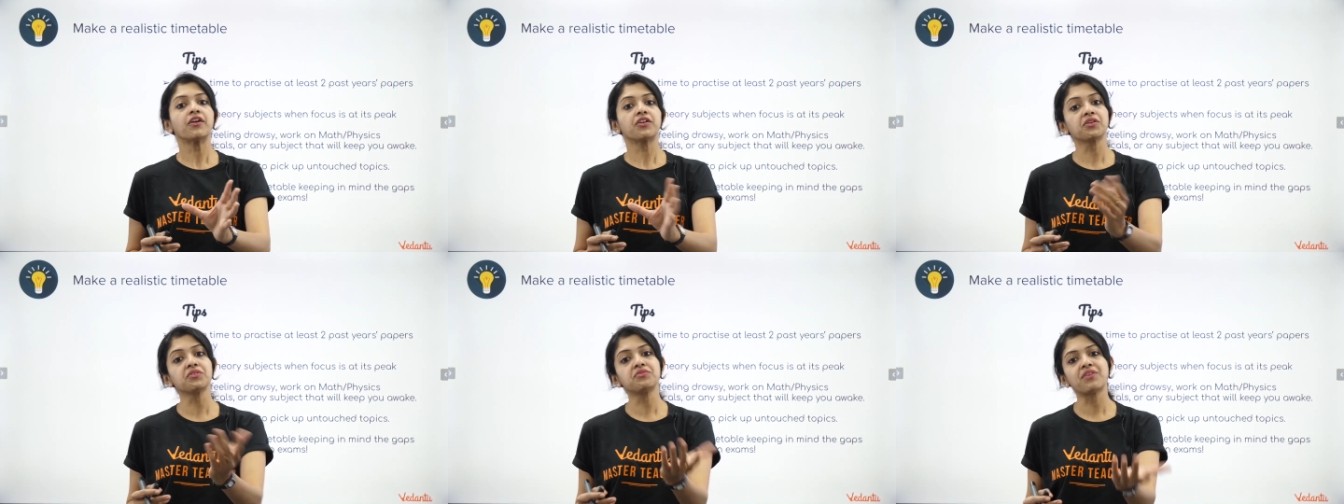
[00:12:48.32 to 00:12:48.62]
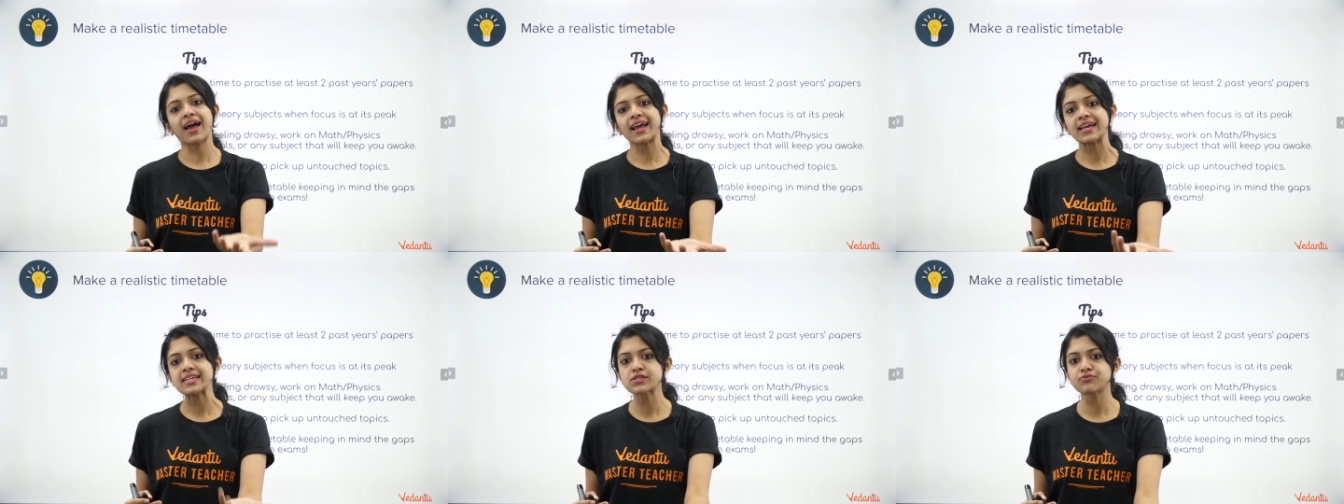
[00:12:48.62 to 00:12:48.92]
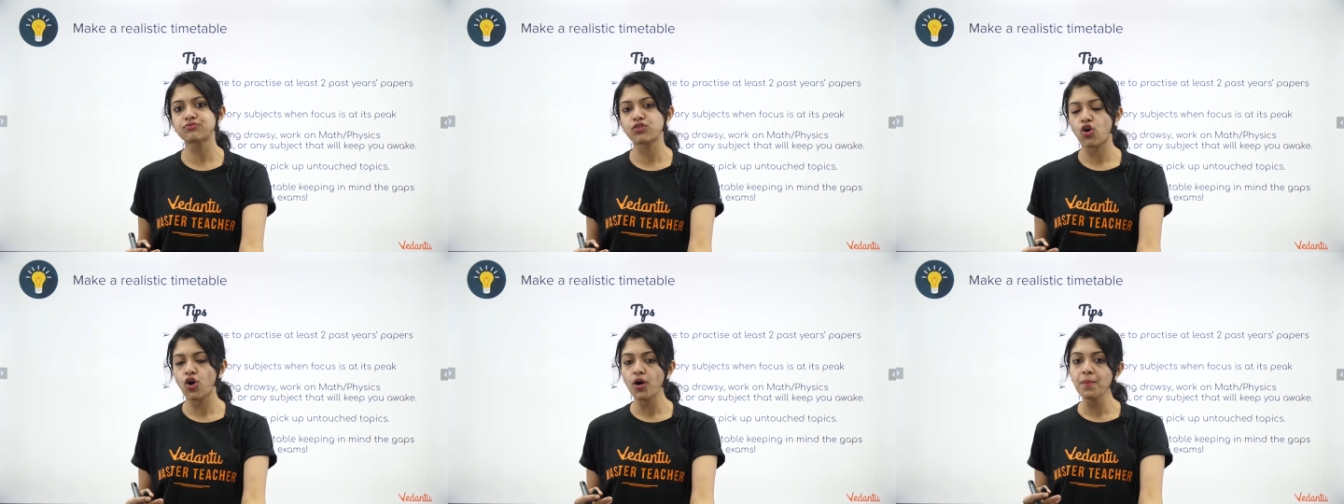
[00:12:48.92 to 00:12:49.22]
revise
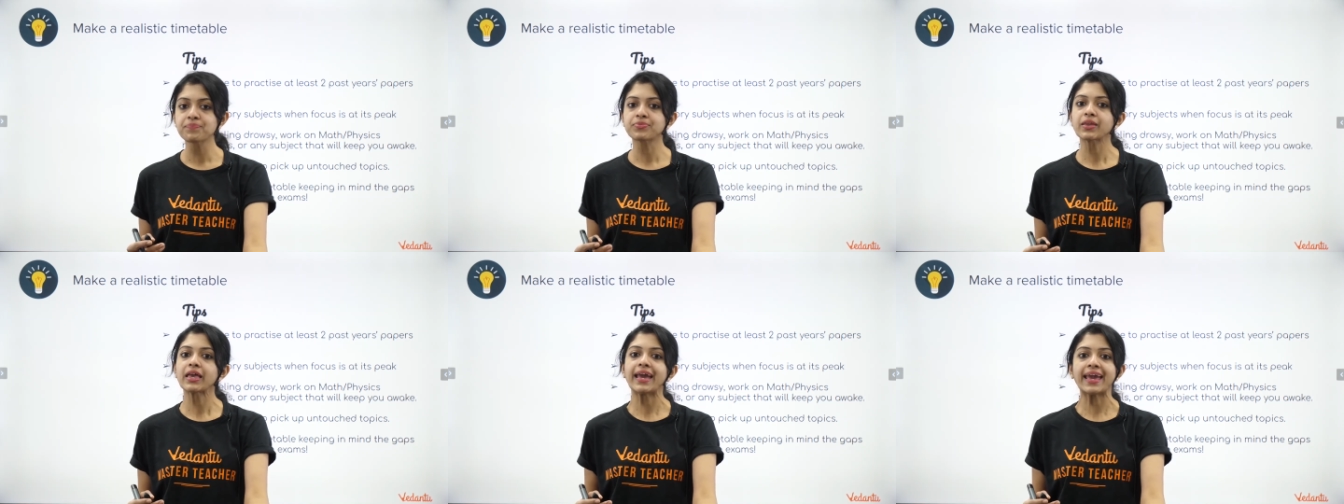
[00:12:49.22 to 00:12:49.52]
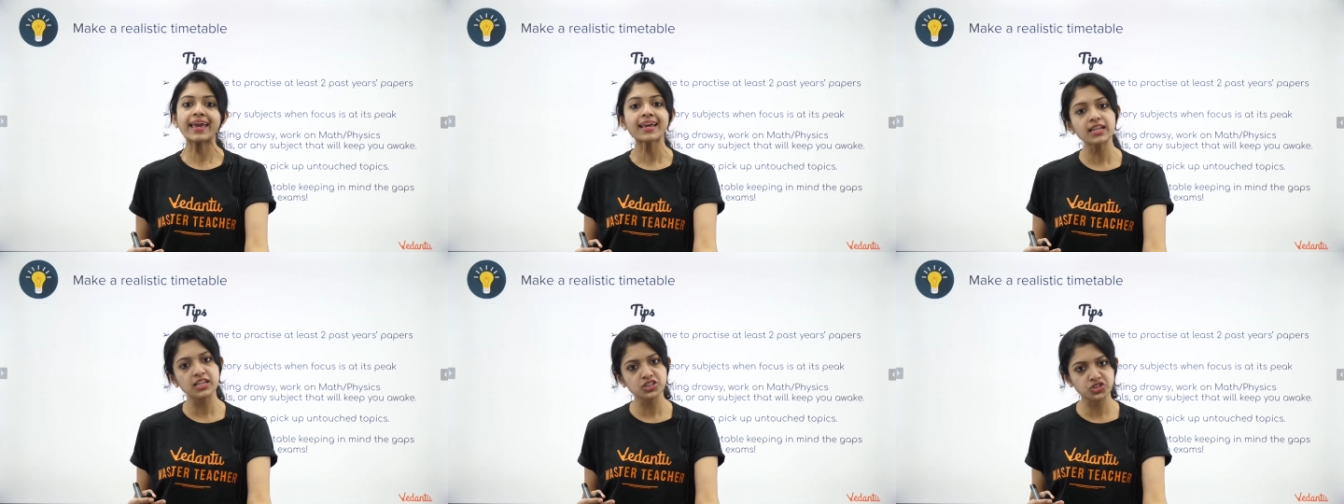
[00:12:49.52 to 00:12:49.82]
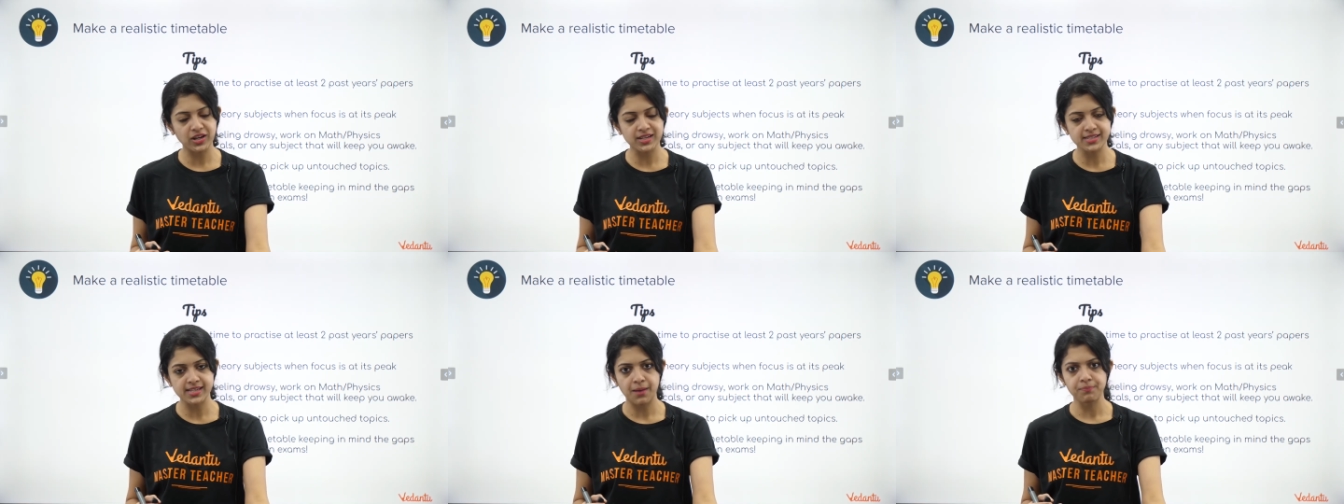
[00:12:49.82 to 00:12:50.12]
for
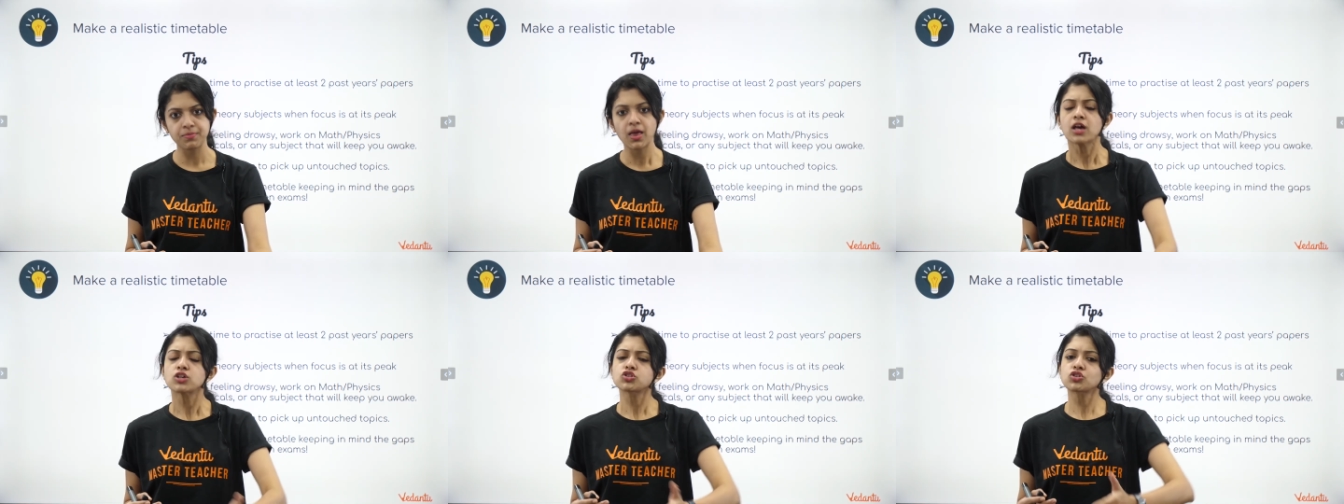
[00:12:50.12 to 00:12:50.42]
English exam.